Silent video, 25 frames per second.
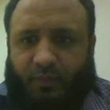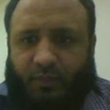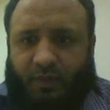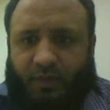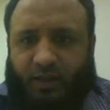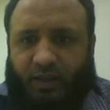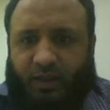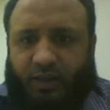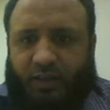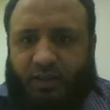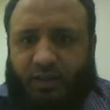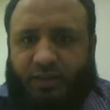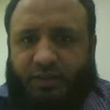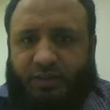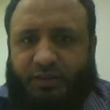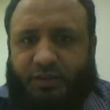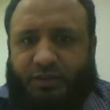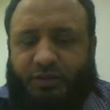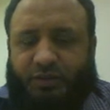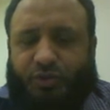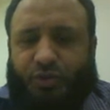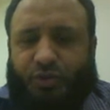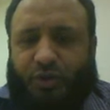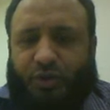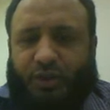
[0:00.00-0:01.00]
here is
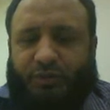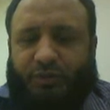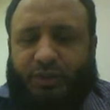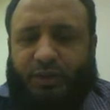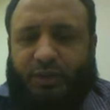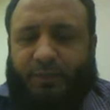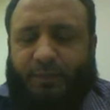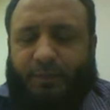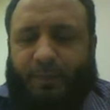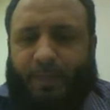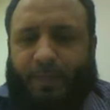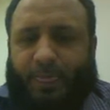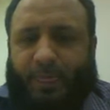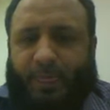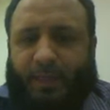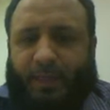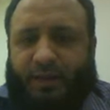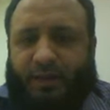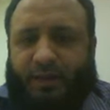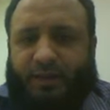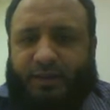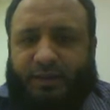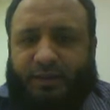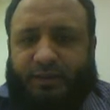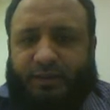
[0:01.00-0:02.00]
the UAV
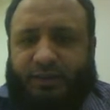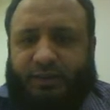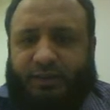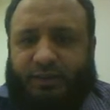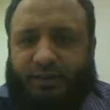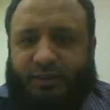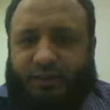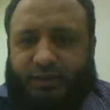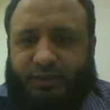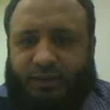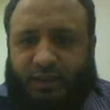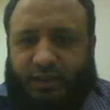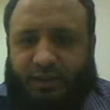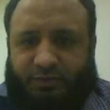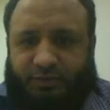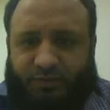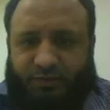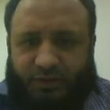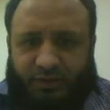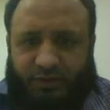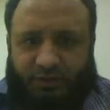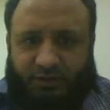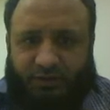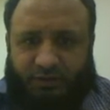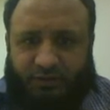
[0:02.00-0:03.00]
that
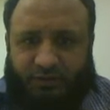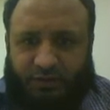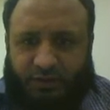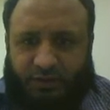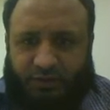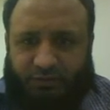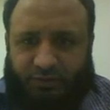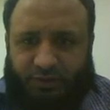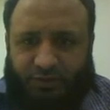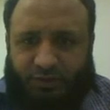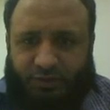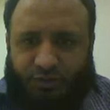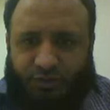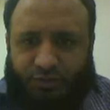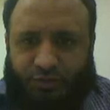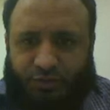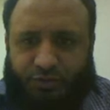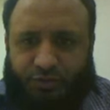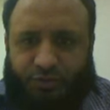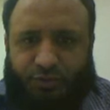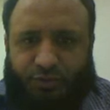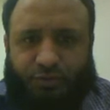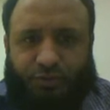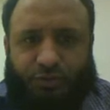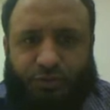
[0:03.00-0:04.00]
I will use
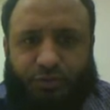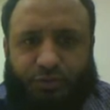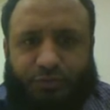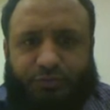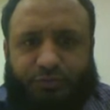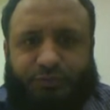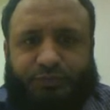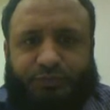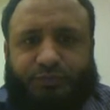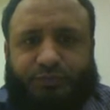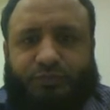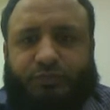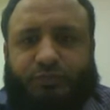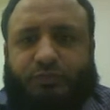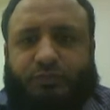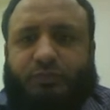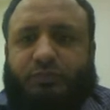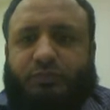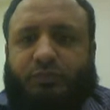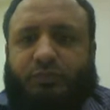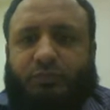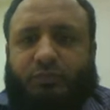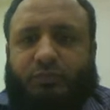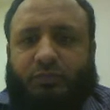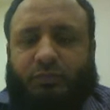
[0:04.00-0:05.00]
to
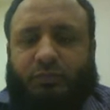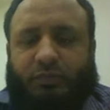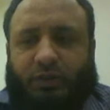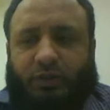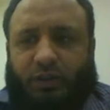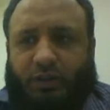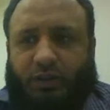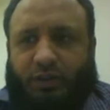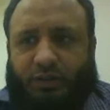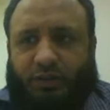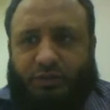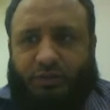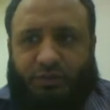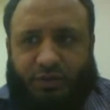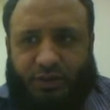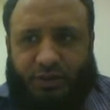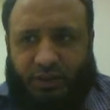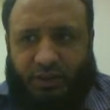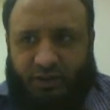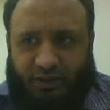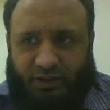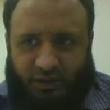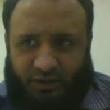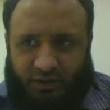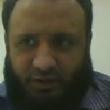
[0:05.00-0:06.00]

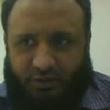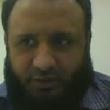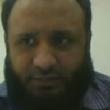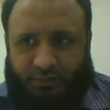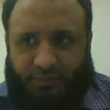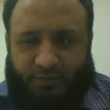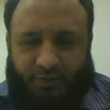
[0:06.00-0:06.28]
take the